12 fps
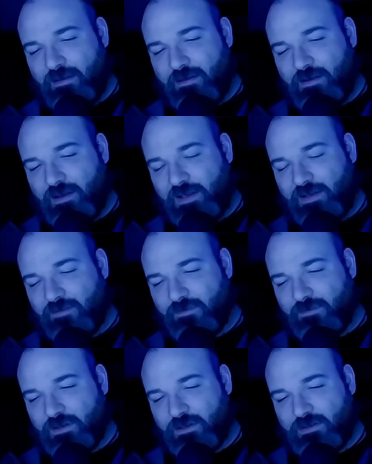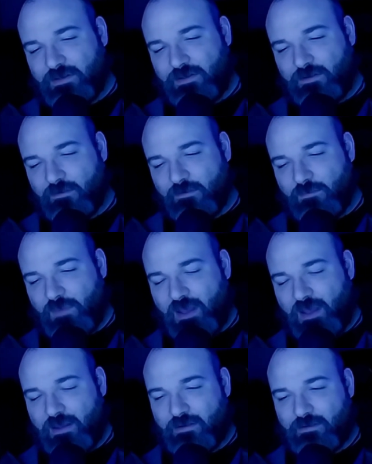I never got the "you're a
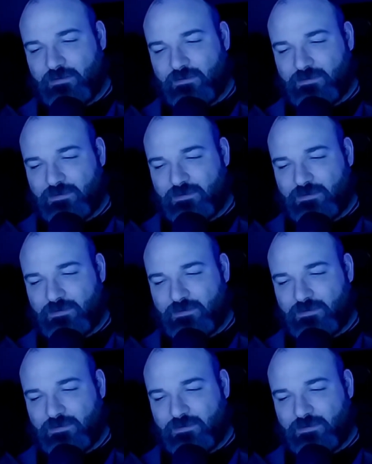man,"